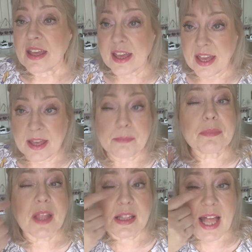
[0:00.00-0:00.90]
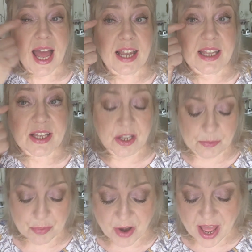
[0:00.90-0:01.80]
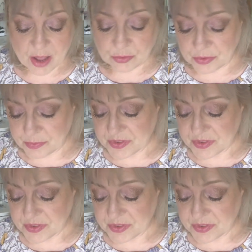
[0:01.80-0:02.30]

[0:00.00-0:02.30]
lilac and brown.